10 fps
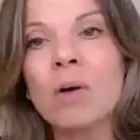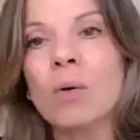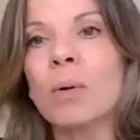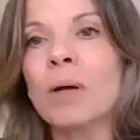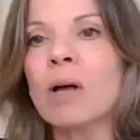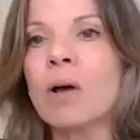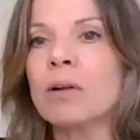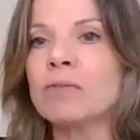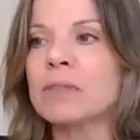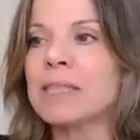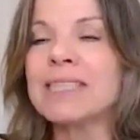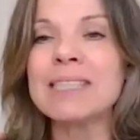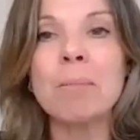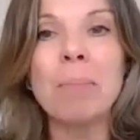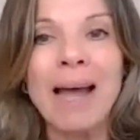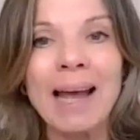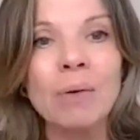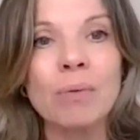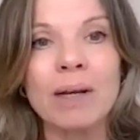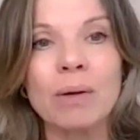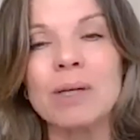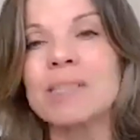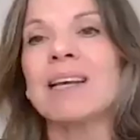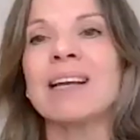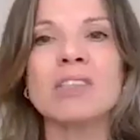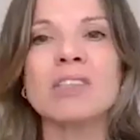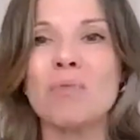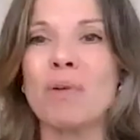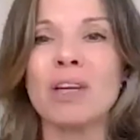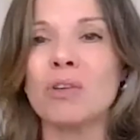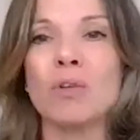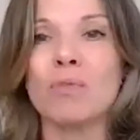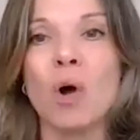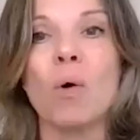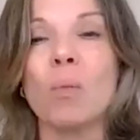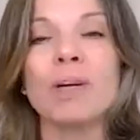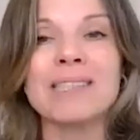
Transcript: we're kind of disempowering. We're saying, I don't reckon you've got what it